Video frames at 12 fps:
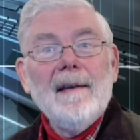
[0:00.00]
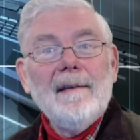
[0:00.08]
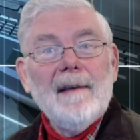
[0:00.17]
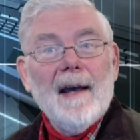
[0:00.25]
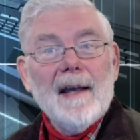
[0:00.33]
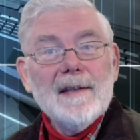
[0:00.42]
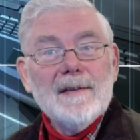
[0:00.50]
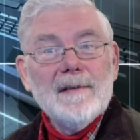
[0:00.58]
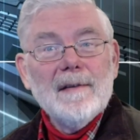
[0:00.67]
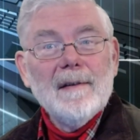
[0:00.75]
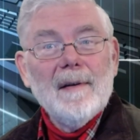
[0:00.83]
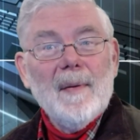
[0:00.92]
Yes,
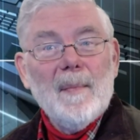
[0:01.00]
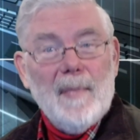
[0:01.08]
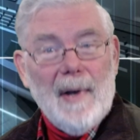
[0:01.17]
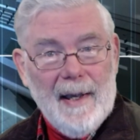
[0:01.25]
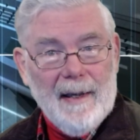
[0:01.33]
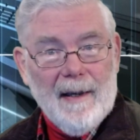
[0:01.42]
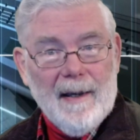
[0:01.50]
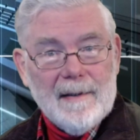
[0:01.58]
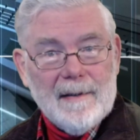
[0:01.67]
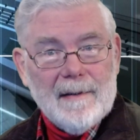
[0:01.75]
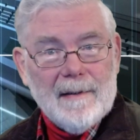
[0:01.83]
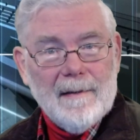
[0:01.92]

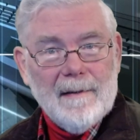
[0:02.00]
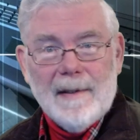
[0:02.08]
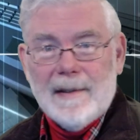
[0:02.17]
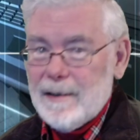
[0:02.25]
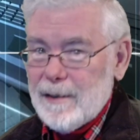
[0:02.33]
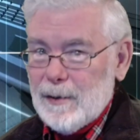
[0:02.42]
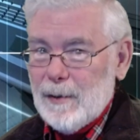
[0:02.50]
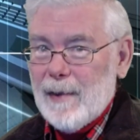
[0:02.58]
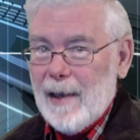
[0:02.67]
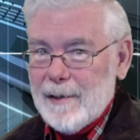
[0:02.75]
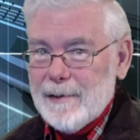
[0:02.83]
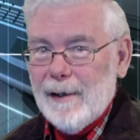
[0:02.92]
BIOS. This is a
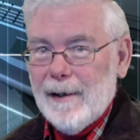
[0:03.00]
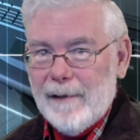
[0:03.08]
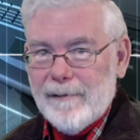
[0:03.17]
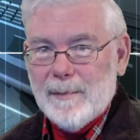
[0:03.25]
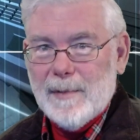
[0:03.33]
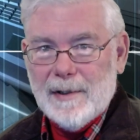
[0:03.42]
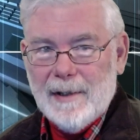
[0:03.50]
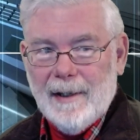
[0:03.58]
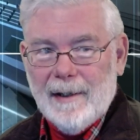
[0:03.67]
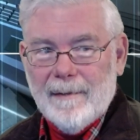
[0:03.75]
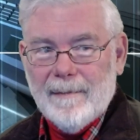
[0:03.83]
2011 machine.